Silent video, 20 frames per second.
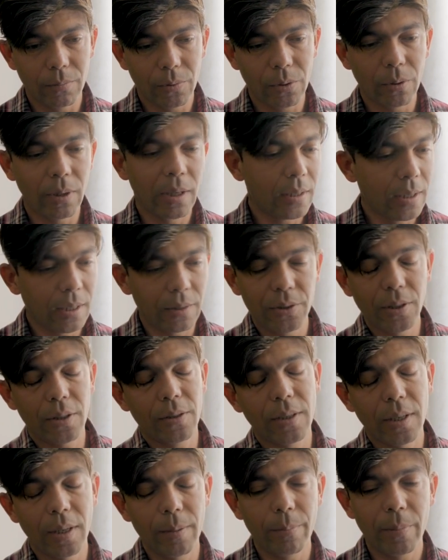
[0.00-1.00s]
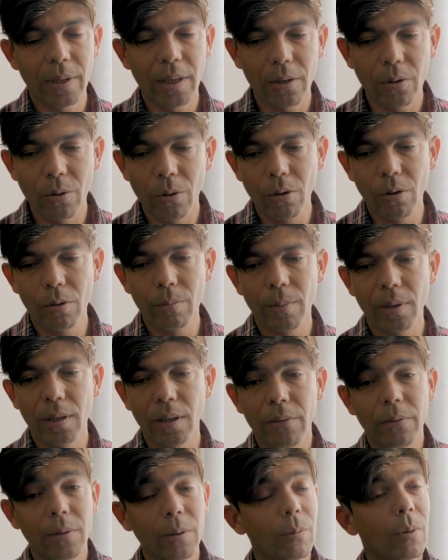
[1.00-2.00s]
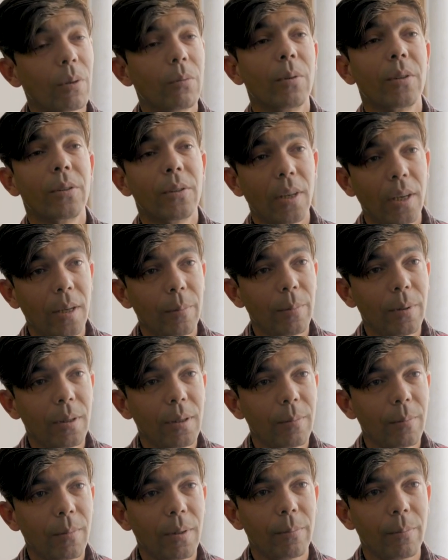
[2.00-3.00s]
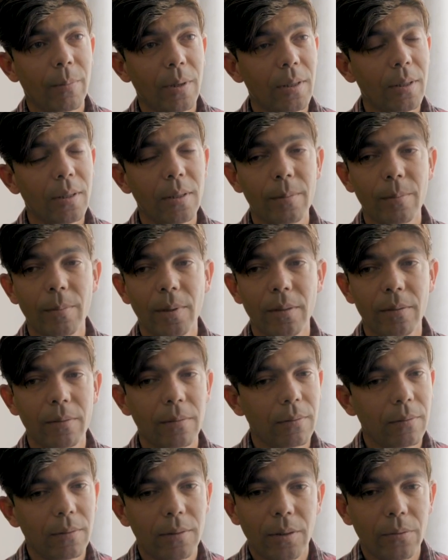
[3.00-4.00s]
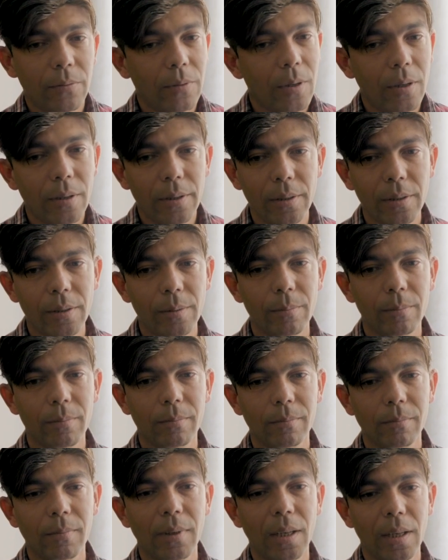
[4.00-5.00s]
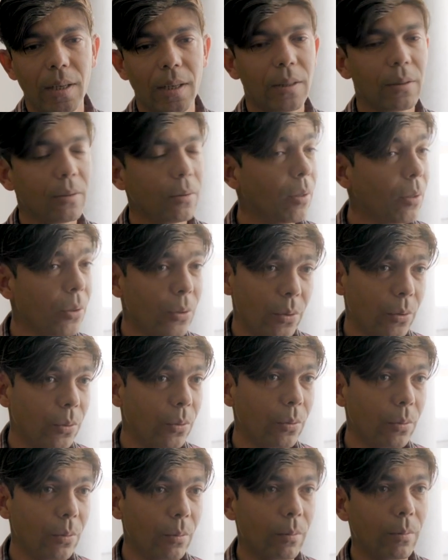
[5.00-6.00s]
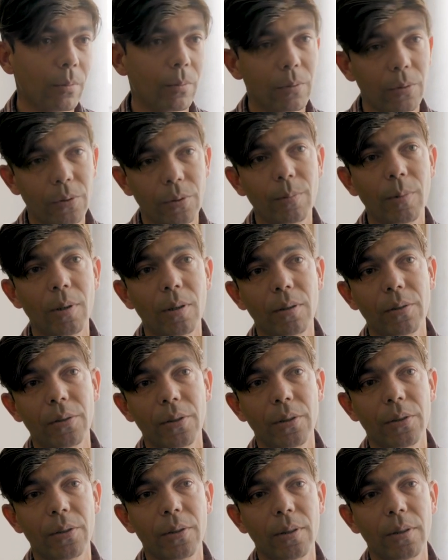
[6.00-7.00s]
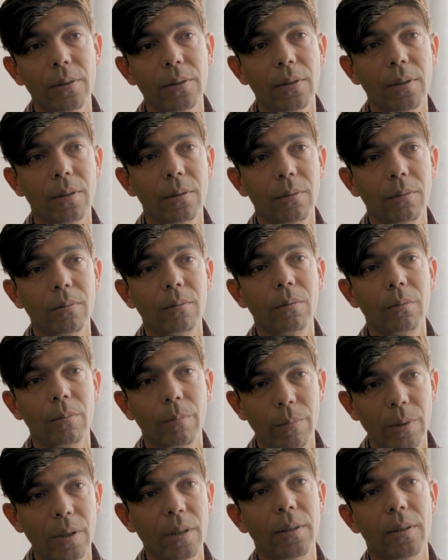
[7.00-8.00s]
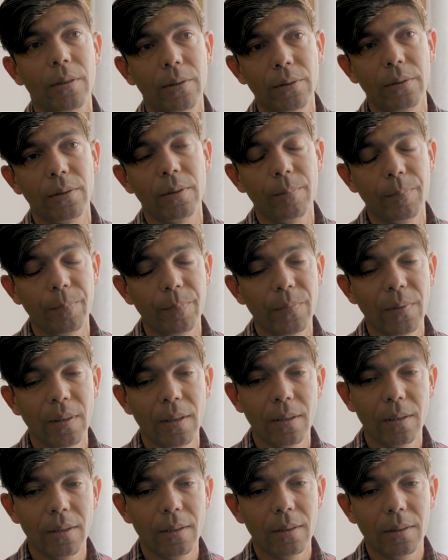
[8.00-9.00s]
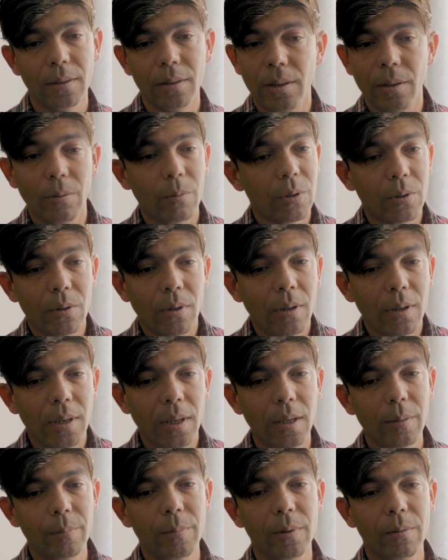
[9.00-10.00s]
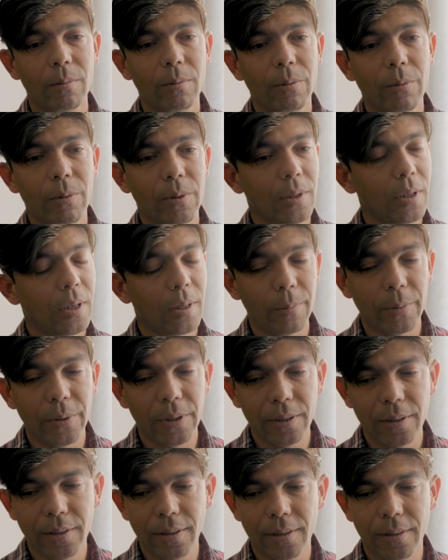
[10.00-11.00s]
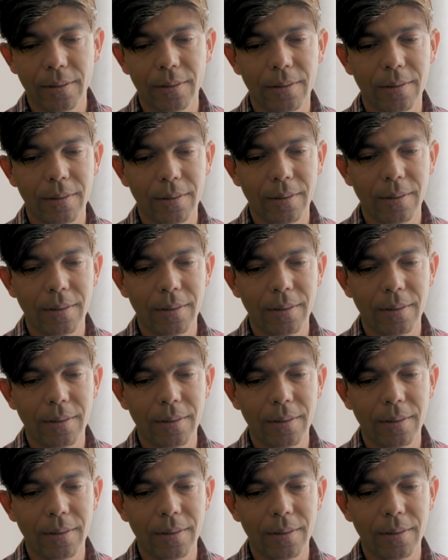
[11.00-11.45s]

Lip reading: So I could just come back home, and everyone was happy, my mother, my father. I had also 2 small sisters and 2 brothers. They was all happy, we were celebrating.